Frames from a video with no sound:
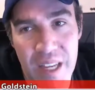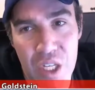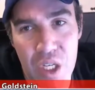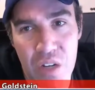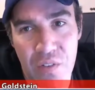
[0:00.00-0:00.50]

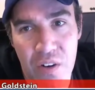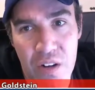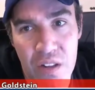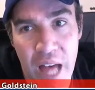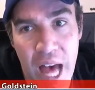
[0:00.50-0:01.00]
actually good for a
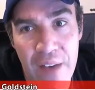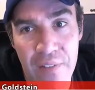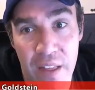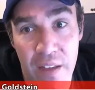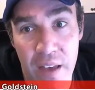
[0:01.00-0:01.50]
good laugh
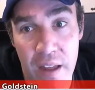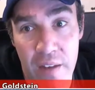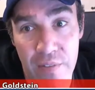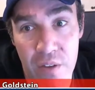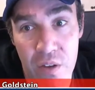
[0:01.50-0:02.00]
and a and
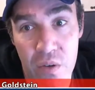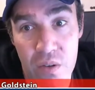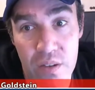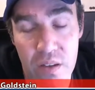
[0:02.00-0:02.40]
a few